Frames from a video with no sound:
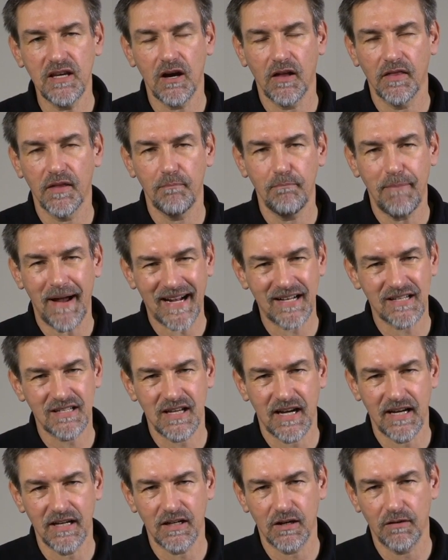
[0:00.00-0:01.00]
on the
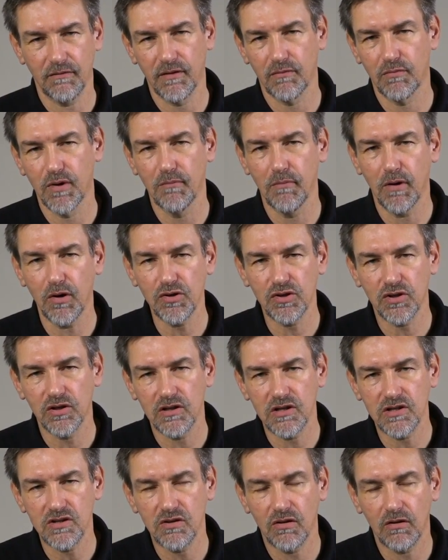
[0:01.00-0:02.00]
backside of the remote
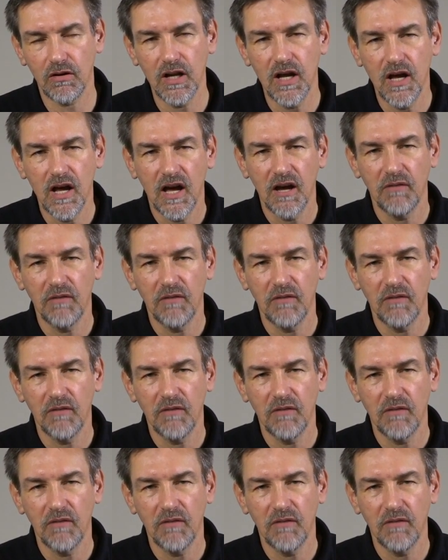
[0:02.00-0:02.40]
control,